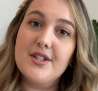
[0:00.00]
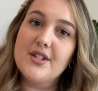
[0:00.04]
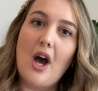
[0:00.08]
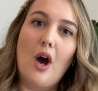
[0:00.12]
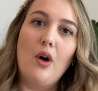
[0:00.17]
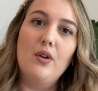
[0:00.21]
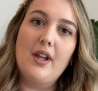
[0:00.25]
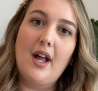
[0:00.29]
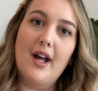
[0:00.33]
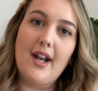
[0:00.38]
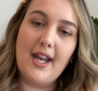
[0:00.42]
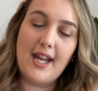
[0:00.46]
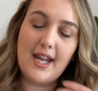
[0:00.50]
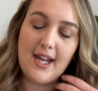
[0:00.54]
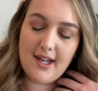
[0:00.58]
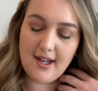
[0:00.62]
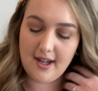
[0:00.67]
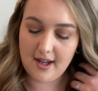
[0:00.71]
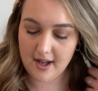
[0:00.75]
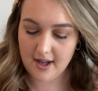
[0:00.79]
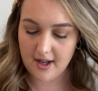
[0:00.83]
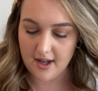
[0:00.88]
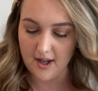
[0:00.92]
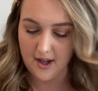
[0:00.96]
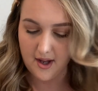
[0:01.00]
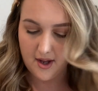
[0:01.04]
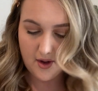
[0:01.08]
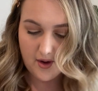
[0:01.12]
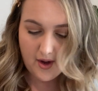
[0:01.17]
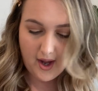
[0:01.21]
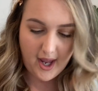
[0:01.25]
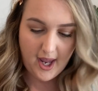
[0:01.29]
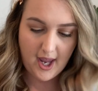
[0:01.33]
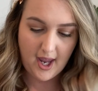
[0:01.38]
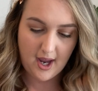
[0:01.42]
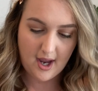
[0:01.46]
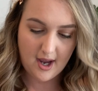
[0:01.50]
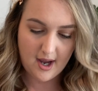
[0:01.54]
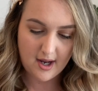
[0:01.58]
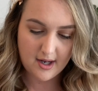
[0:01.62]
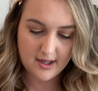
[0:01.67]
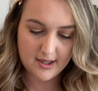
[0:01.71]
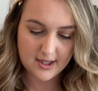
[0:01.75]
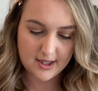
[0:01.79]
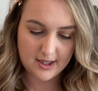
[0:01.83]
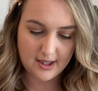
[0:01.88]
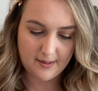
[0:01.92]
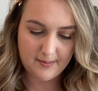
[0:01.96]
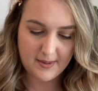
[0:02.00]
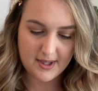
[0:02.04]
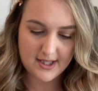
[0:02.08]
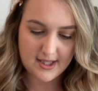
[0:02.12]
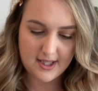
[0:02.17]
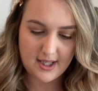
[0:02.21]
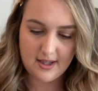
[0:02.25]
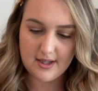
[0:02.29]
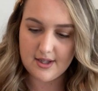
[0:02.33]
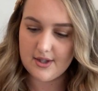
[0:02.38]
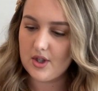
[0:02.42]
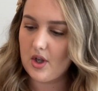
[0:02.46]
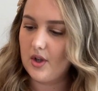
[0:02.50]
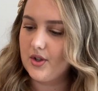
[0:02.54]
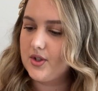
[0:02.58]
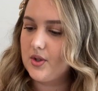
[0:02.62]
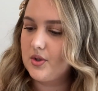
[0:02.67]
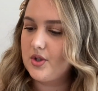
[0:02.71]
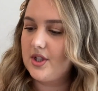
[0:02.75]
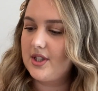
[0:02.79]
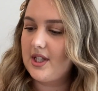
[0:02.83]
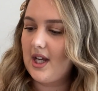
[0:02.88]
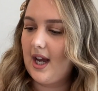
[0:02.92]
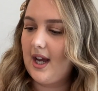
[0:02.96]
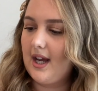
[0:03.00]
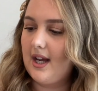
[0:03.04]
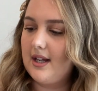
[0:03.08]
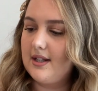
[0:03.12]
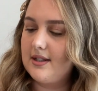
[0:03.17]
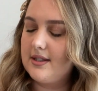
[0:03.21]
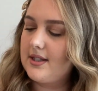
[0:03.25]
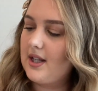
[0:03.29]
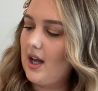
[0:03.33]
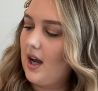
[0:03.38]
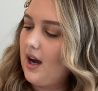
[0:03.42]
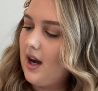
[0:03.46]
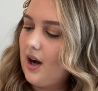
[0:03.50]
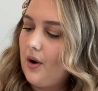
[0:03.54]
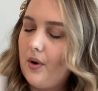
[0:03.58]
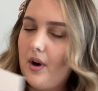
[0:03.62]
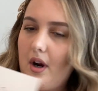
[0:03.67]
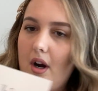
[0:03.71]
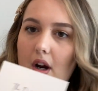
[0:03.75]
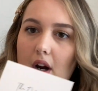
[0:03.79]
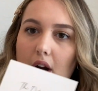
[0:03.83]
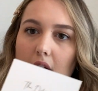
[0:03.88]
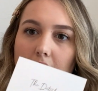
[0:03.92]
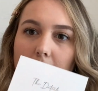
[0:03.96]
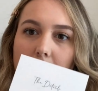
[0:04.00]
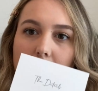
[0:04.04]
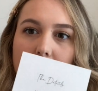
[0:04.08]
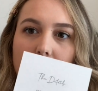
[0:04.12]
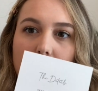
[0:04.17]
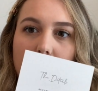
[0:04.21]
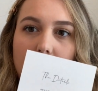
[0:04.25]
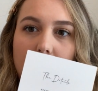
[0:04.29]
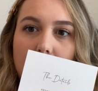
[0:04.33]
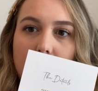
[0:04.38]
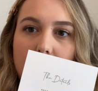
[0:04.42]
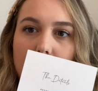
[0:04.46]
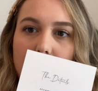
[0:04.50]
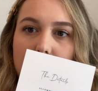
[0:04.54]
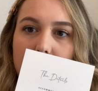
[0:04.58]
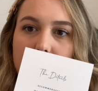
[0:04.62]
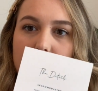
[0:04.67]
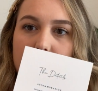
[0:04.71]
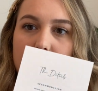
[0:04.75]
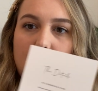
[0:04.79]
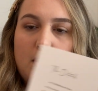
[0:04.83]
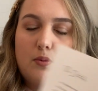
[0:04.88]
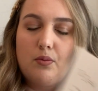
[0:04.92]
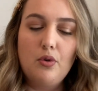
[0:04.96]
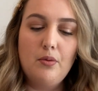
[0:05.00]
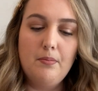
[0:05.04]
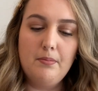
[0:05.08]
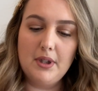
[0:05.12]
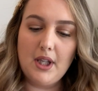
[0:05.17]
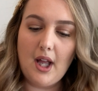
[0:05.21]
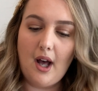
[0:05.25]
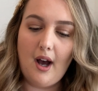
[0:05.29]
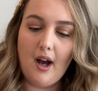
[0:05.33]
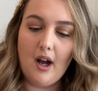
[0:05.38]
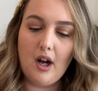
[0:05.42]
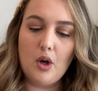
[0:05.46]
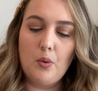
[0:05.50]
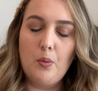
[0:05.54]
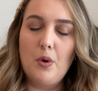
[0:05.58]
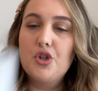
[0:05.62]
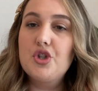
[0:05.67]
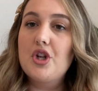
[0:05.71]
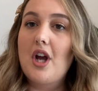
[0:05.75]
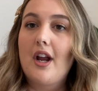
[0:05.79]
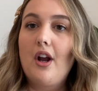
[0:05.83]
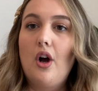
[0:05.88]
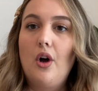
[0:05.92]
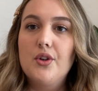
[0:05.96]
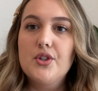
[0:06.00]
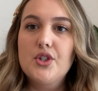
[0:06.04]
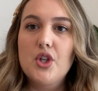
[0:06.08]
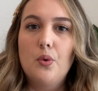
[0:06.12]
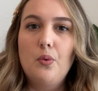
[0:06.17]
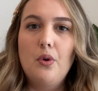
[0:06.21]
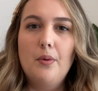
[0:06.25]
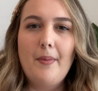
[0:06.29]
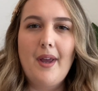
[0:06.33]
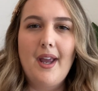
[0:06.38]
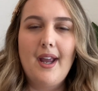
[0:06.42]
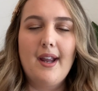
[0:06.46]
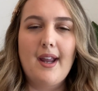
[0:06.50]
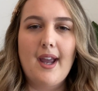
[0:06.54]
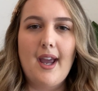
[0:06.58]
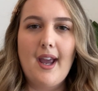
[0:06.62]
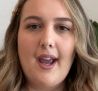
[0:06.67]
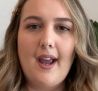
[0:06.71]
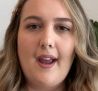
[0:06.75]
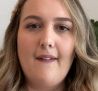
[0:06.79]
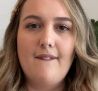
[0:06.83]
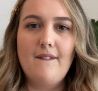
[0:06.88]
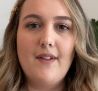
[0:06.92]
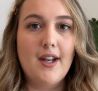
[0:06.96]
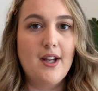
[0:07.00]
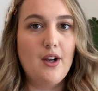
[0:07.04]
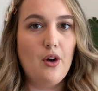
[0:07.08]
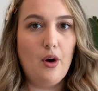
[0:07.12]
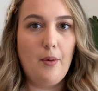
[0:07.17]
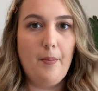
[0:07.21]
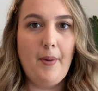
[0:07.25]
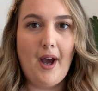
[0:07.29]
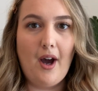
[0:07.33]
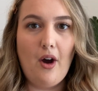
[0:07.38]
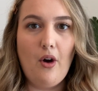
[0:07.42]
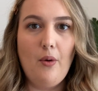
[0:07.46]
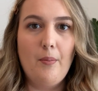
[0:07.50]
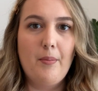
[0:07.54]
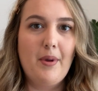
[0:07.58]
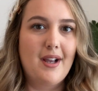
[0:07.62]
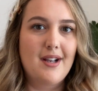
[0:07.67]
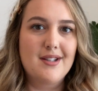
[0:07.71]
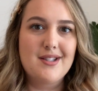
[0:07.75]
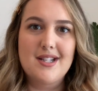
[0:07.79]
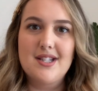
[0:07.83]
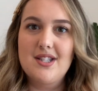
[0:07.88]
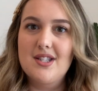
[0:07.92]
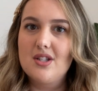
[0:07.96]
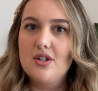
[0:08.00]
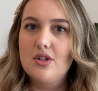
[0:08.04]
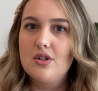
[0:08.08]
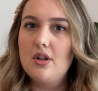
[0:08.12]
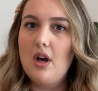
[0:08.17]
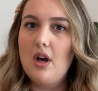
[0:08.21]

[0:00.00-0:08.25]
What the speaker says: to Aulani, and let me see, this also just has our Disney room block, which I also will make a video about because it's